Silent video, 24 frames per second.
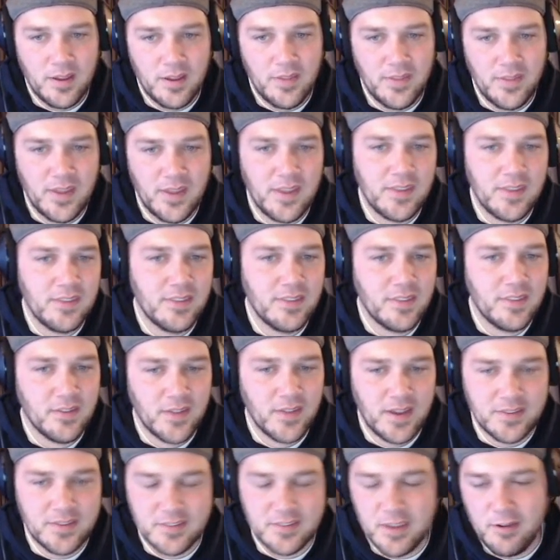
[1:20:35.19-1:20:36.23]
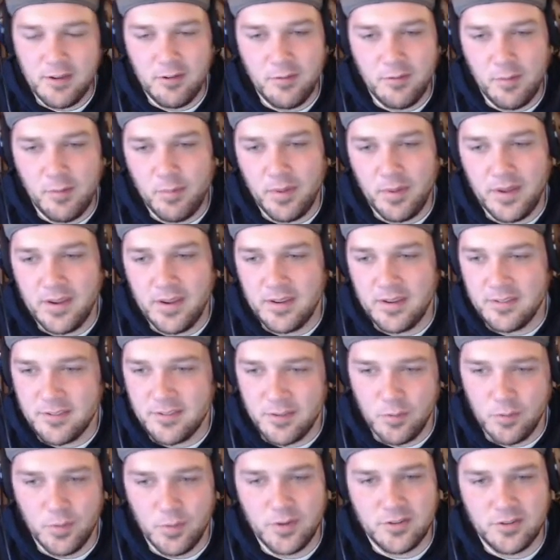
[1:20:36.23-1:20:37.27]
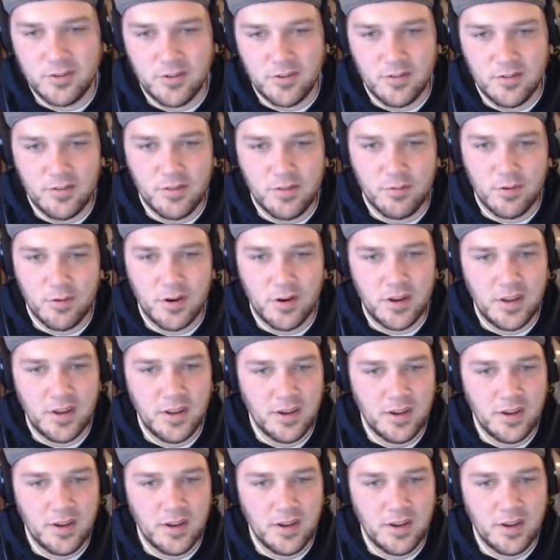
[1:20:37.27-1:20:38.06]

then the last game I've been playing is The Witcher 3.